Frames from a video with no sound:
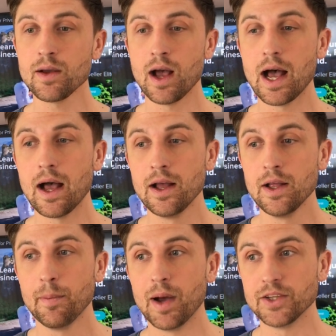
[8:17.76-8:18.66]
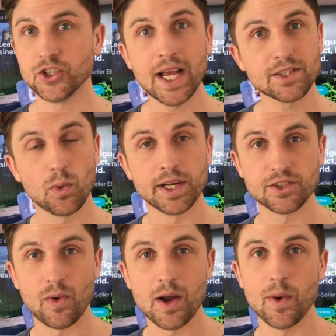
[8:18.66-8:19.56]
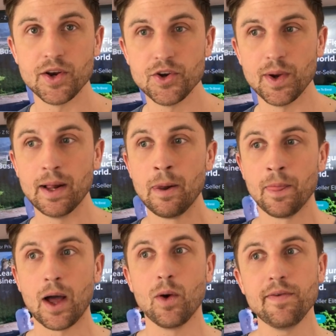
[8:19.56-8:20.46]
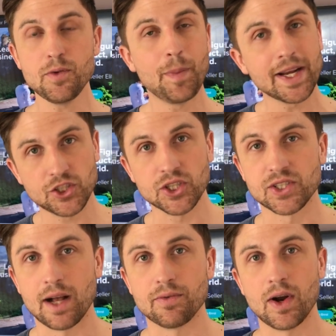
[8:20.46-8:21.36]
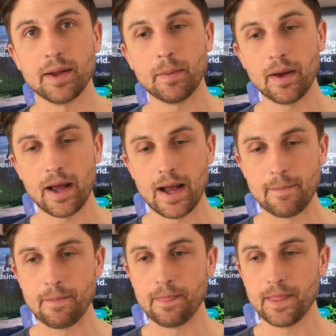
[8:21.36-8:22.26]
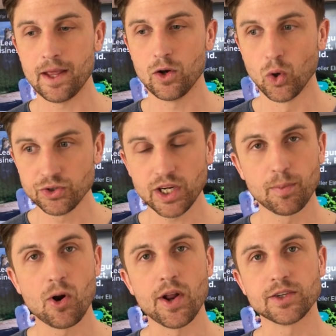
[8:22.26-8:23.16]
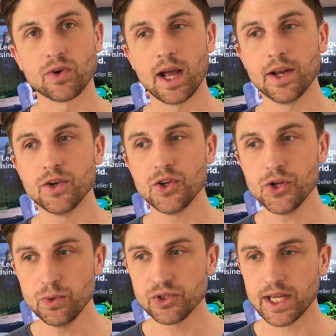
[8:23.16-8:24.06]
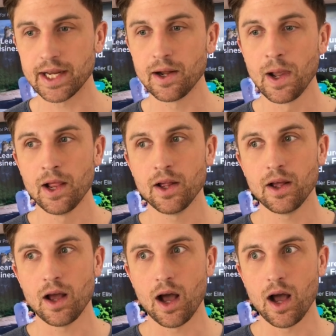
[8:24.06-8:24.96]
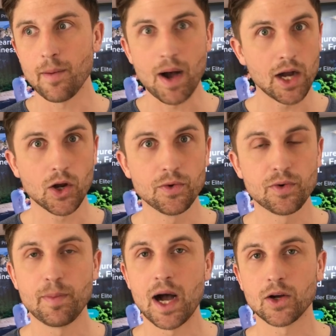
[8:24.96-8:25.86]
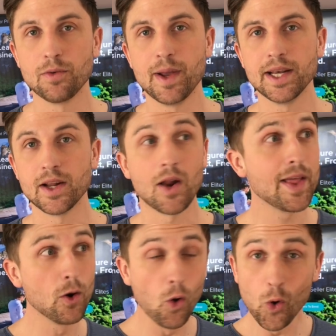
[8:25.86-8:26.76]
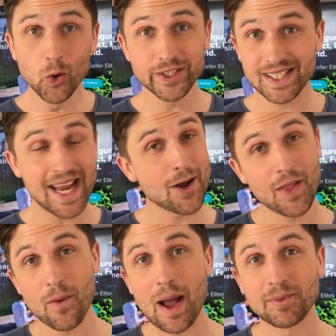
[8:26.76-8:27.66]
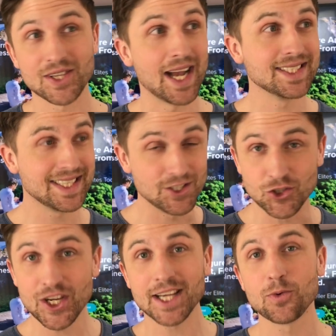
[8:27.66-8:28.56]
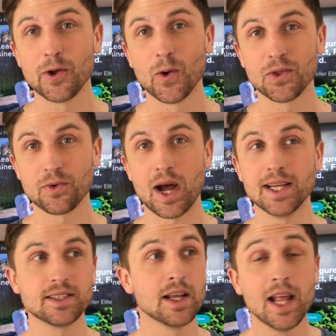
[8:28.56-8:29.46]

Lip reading: But GS1 is the right way to do it. Now, if you picture yourself, right, launching a product, right, and using a barcode from Barcode Mania. Now, they'll all say on their websites, this is GS1 authorized.